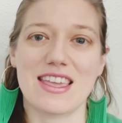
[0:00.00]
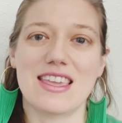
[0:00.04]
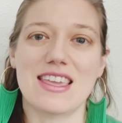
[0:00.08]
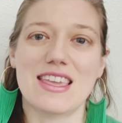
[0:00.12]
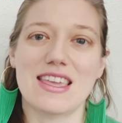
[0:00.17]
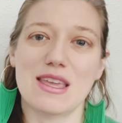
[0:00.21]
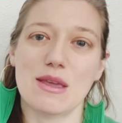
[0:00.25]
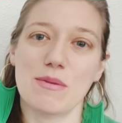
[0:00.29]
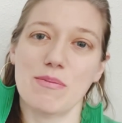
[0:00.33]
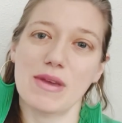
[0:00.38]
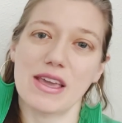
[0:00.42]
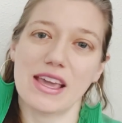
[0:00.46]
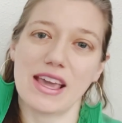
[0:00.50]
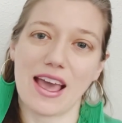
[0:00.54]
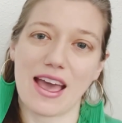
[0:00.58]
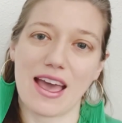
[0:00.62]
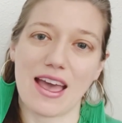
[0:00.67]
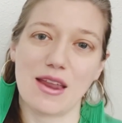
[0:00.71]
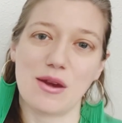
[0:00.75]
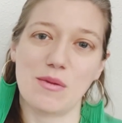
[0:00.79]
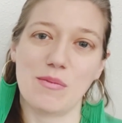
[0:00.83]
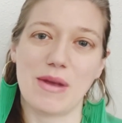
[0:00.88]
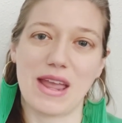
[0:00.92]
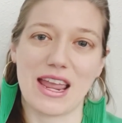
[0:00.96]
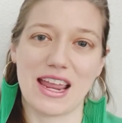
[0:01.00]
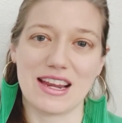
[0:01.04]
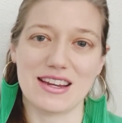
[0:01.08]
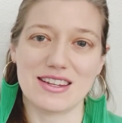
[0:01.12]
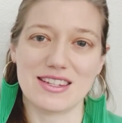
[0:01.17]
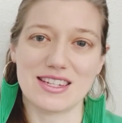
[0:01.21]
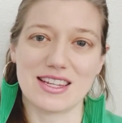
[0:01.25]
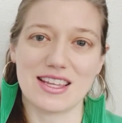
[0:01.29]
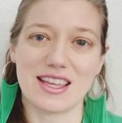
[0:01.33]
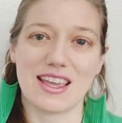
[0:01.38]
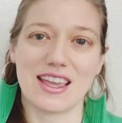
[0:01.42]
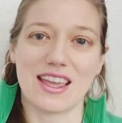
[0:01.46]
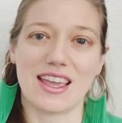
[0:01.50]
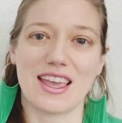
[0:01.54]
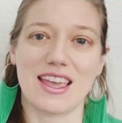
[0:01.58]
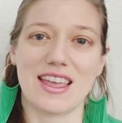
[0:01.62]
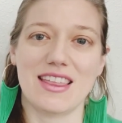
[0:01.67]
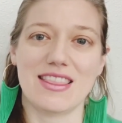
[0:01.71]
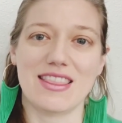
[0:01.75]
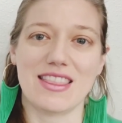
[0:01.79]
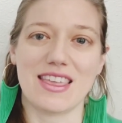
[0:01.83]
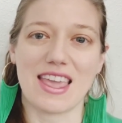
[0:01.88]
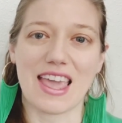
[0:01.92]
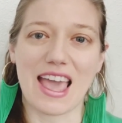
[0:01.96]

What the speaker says: he began painting in the